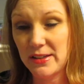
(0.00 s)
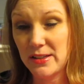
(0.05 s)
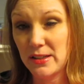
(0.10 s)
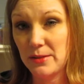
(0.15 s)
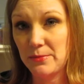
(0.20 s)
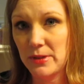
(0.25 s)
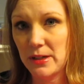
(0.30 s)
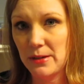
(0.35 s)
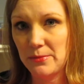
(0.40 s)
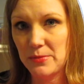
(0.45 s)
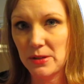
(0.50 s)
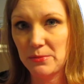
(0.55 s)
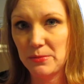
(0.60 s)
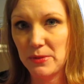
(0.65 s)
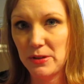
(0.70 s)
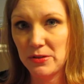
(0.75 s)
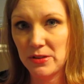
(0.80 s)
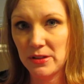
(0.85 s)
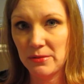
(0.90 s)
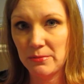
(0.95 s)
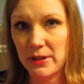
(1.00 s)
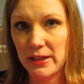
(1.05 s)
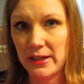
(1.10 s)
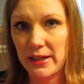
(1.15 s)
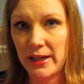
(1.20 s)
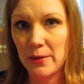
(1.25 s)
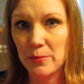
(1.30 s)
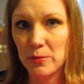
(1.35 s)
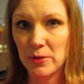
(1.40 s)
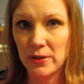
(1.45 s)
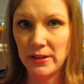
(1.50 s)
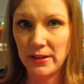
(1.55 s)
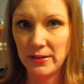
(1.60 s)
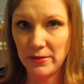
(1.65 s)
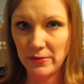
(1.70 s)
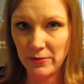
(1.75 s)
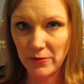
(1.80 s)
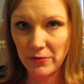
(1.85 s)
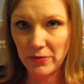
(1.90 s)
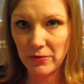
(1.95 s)
Sometimes I'm using my camera and
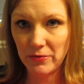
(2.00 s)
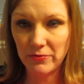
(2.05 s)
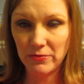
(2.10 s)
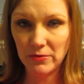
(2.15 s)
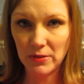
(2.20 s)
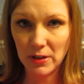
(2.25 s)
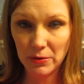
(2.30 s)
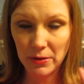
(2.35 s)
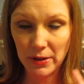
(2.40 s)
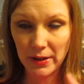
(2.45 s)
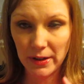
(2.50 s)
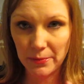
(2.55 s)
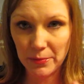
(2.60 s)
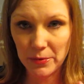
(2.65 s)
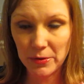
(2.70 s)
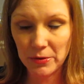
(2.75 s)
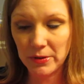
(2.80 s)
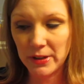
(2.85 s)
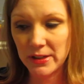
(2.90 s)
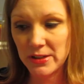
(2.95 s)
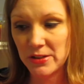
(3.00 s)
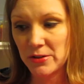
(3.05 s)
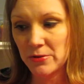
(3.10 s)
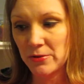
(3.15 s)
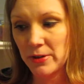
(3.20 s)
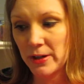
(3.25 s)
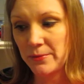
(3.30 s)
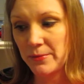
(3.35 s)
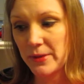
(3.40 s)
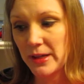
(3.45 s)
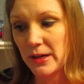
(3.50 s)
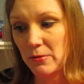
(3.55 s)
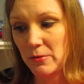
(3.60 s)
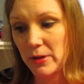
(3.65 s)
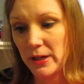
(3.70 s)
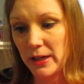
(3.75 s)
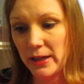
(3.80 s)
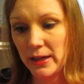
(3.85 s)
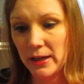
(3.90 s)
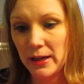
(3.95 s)
then load it up through Instagram that
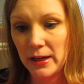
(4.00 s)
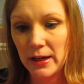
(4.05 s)
way.